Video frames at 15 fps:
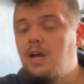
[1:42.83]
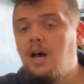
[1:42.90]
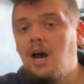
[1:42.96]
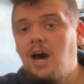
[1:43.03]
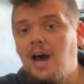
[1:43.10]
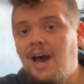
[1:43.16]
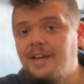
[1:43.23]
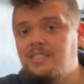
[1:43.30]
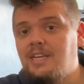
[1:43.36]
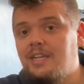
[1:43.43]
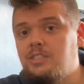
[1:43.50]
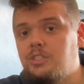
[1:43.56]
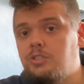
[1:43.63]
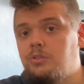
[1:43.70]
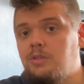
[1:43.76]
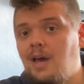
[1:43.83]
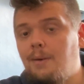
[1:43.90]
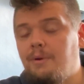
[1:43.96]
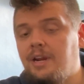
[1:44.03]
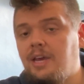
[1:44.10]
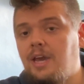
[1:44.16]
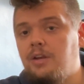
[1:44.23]
I tend to do that
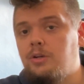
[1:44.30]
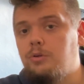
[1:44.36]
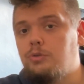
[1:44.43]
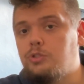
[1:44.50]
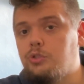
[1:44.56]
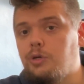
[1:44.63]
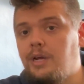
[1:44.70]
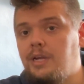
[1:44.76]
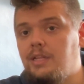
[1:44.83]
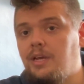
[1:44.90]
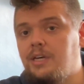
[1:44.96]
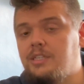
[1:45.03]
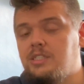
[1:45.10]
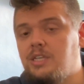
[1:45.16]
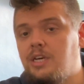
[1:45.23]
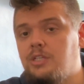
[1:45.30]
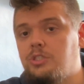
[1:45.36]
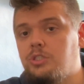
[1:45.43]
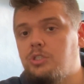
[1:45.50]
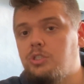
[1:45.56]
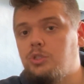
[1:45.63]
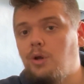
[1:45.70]
when I get a new strain, like I said,
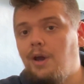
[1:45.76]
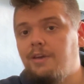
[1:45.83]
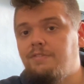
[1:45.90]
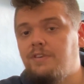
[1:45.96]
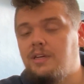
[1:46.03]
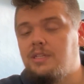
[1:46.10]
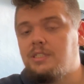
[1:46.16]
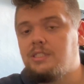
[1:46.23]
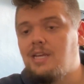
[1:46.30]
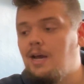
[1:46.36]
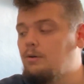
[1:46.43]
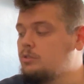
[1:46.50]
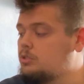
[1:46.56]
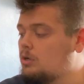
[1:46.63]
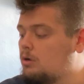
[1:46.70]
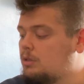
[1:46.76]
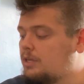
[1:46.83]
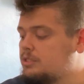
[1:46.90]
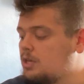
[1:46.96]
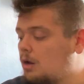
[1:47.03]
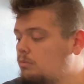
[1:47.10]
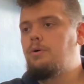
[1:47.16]
just to try things out. So let's
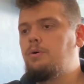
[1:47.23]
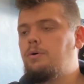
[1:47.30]
go.